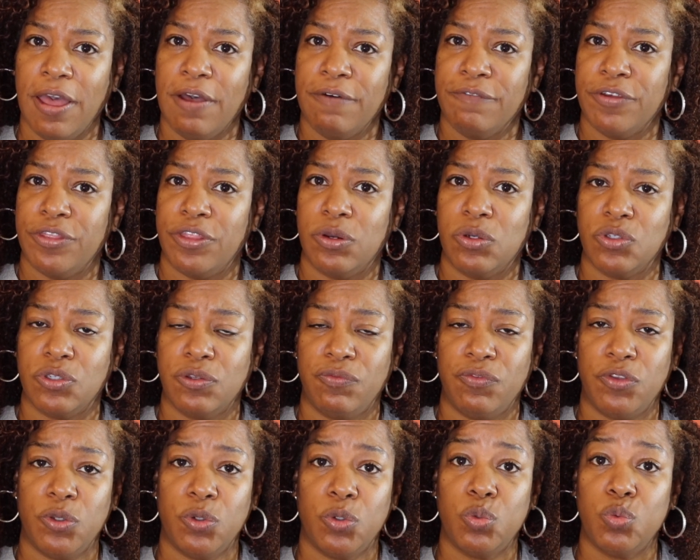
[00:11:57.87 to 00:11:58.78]
For those of
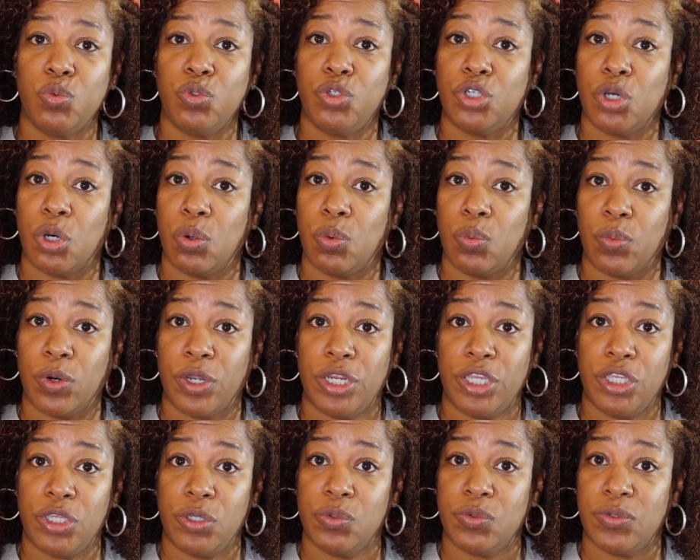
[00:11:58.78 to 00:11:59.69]
you who don't want to
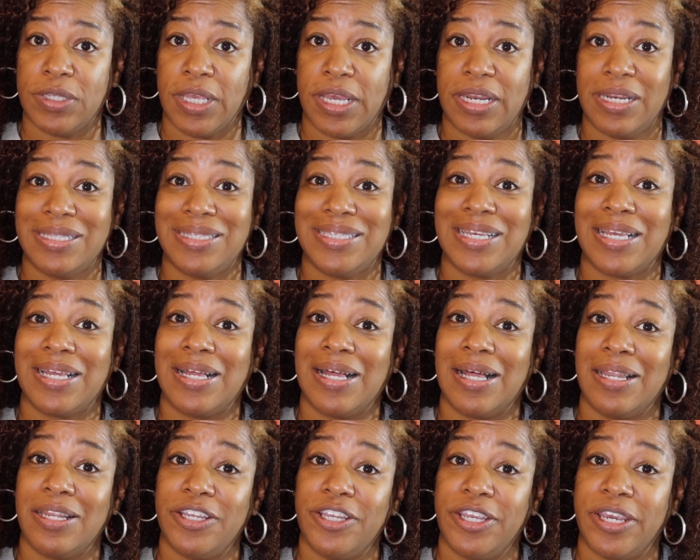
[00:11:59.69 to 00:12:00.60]
use henna to color